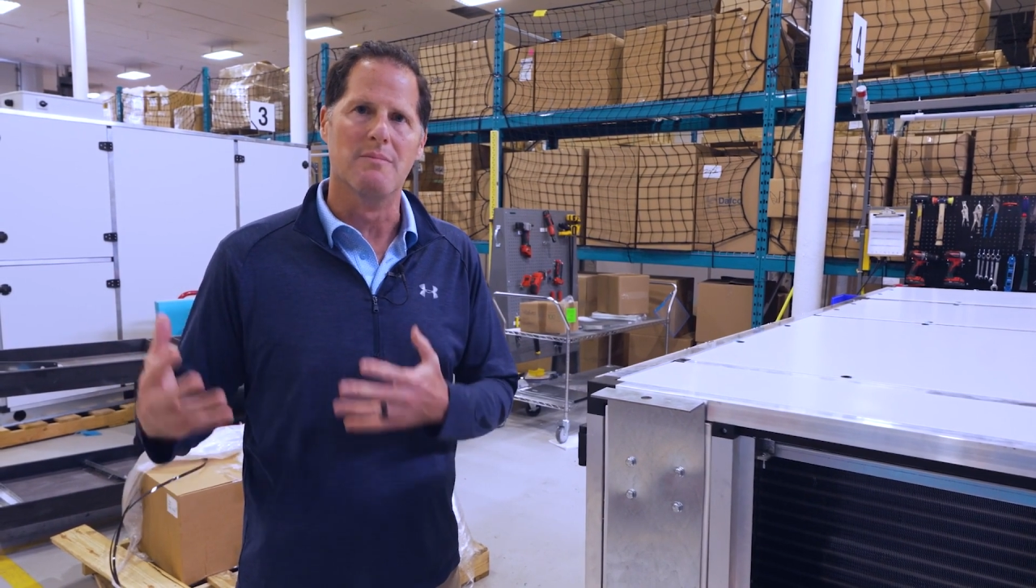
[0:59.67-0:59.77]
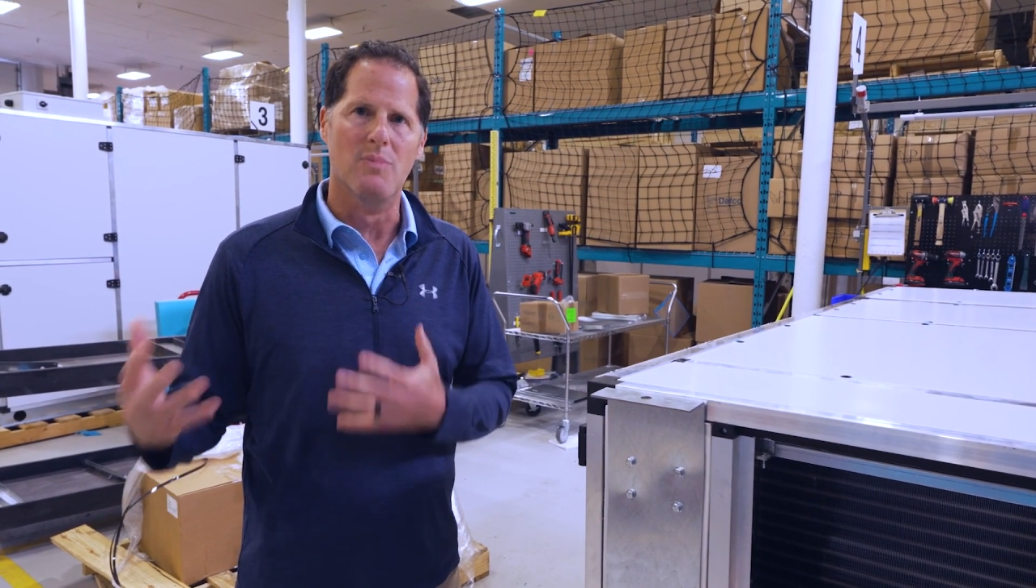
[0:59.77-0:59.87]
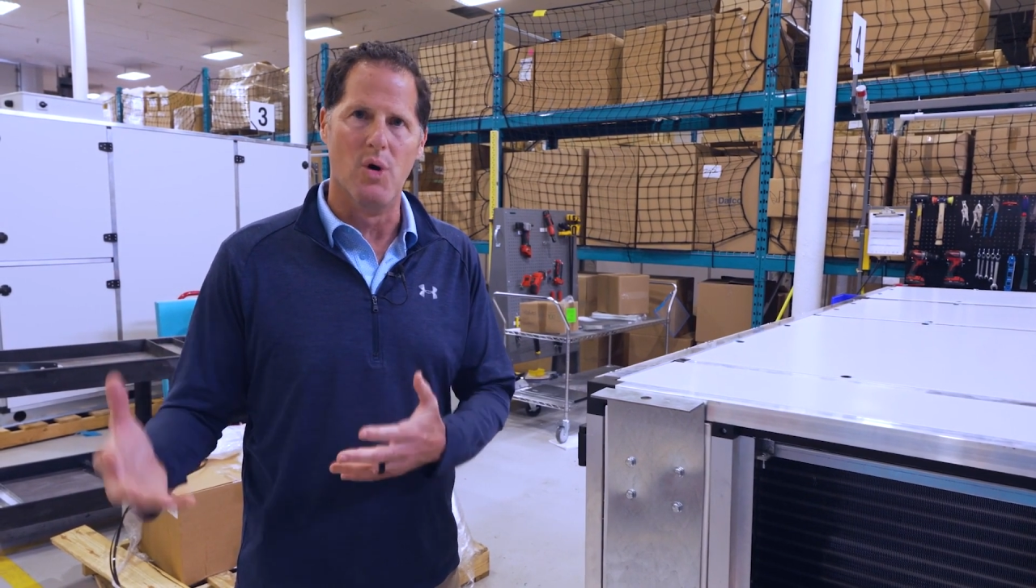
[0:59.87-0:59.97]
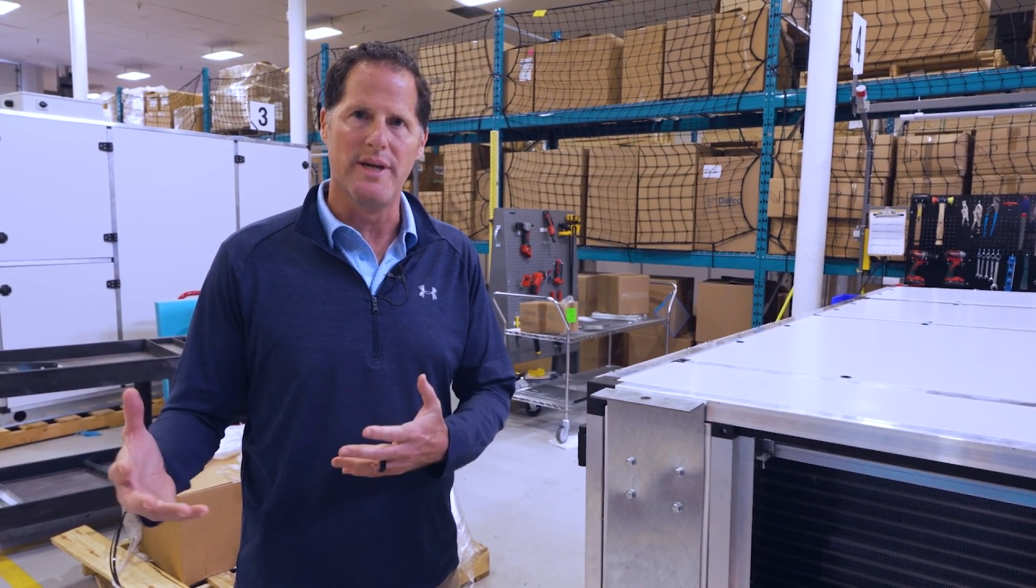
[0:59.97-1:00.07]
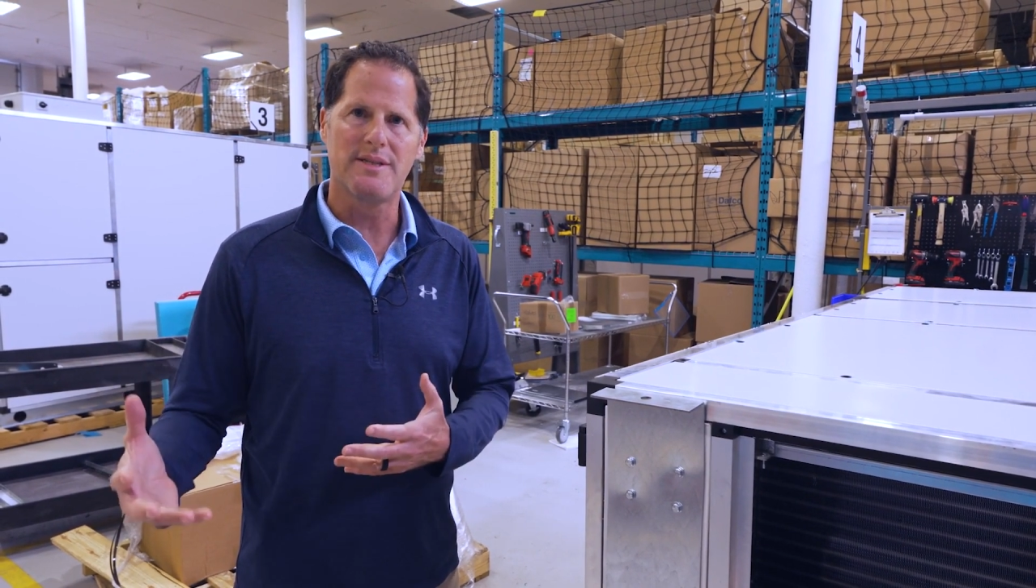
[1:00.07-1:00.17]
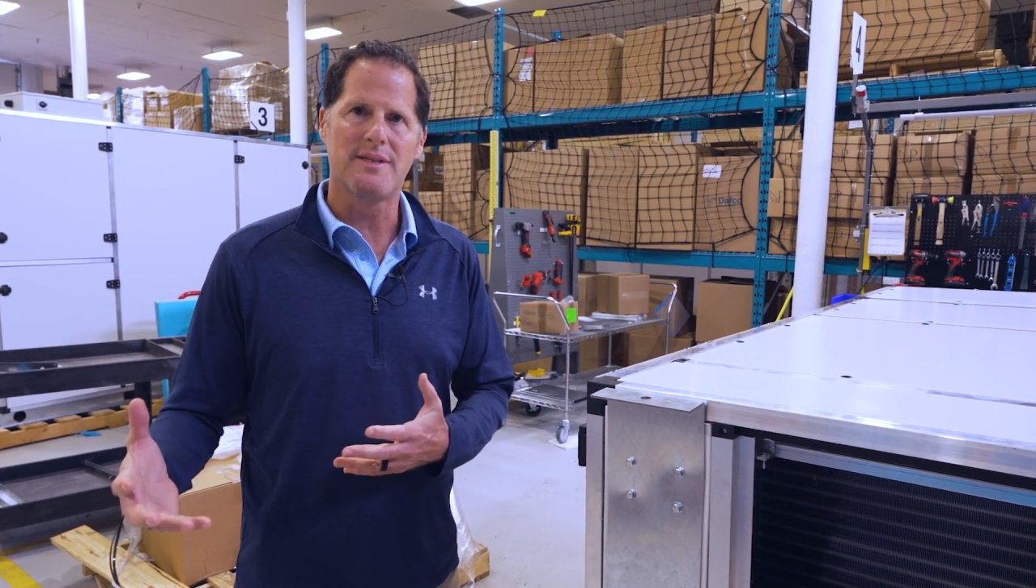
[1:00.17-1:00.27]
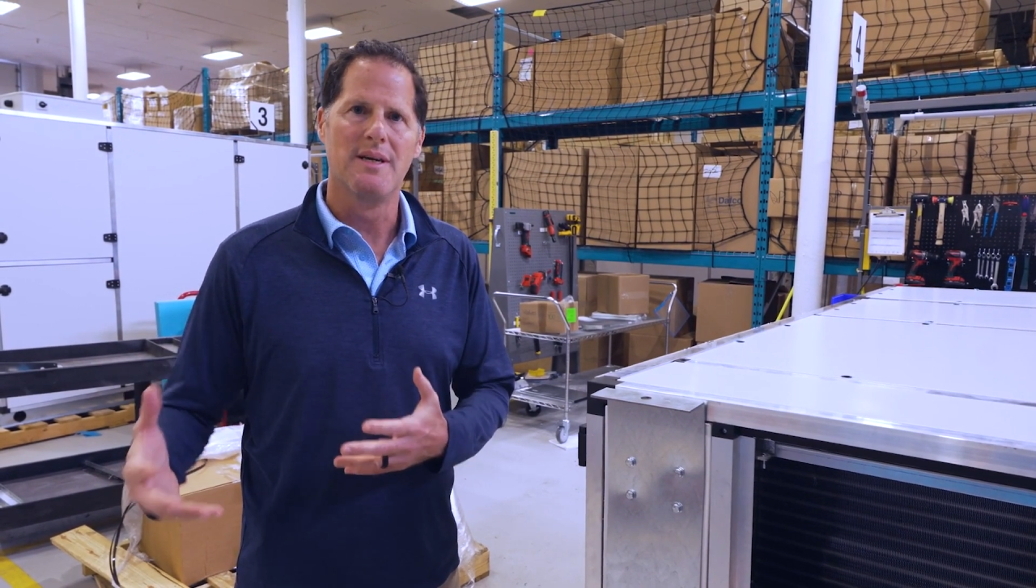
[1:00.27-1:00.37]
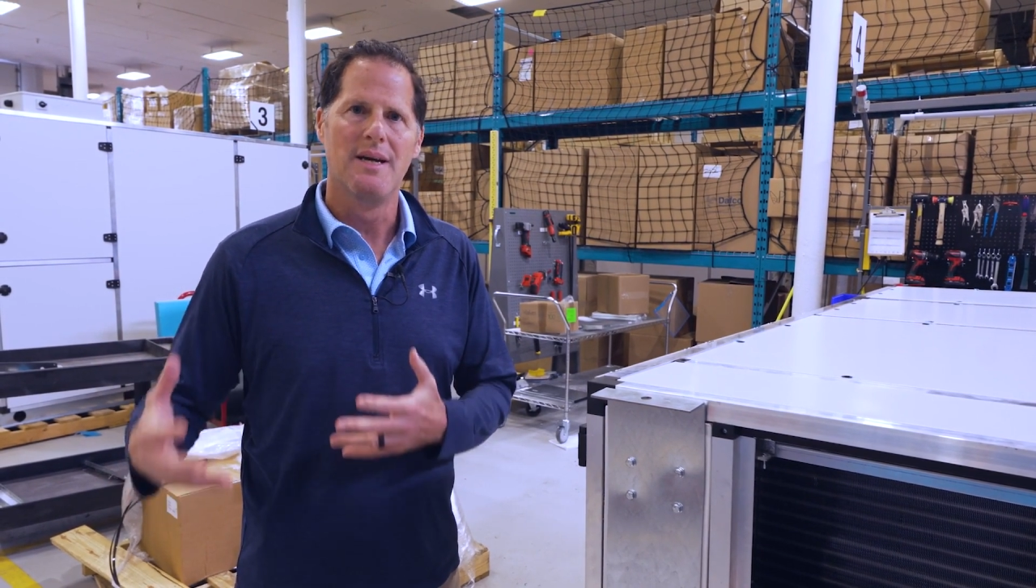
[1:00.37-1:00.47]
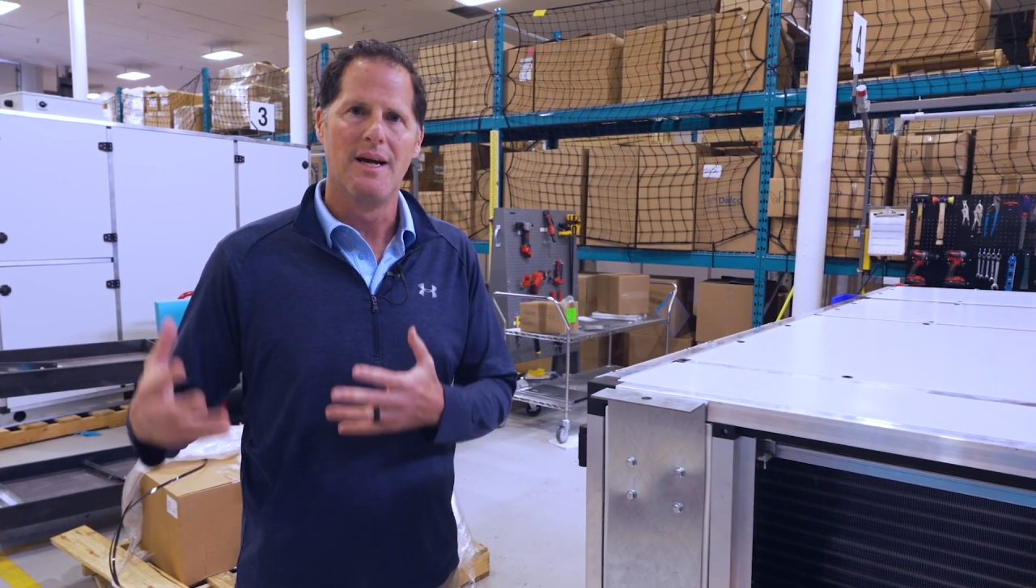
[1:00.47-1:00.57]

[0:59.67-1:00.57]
moist